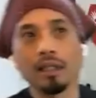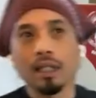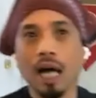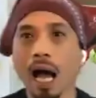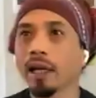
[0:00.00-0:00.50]

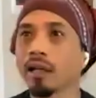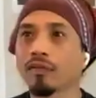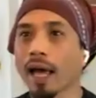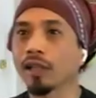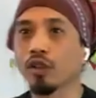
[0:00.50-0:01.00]
it kind
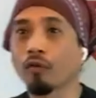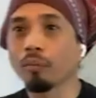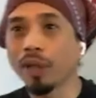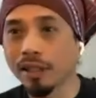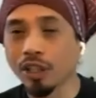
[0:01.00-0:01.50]
of like, so
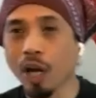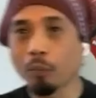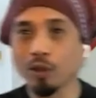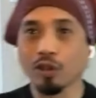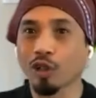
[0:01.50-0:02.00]
for me as a
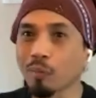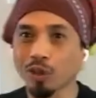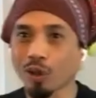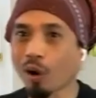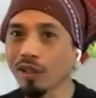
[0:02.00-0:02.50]
young person learning
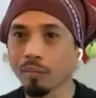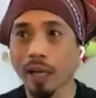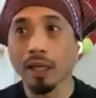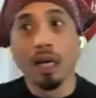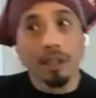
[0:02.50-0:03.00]
martial arts, I'm
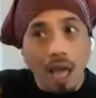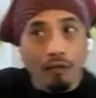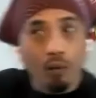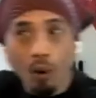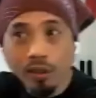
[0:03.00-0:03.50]
like,
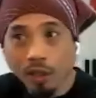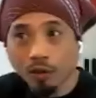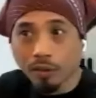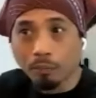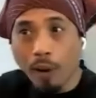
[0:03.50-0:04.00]
yeah, of course I
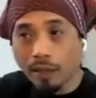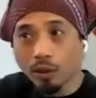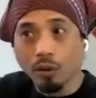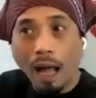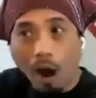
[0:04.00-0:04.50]
know the
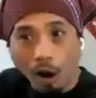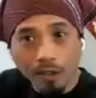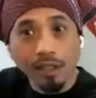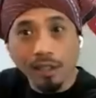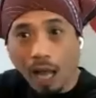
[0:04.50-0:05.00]
practical
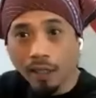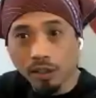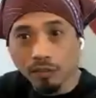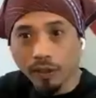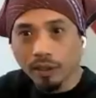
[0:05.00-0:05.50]
arts and
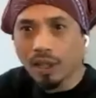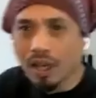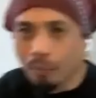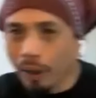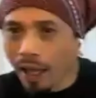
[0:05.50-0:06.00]
science of it,
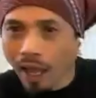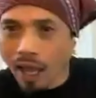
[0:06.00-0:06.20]
but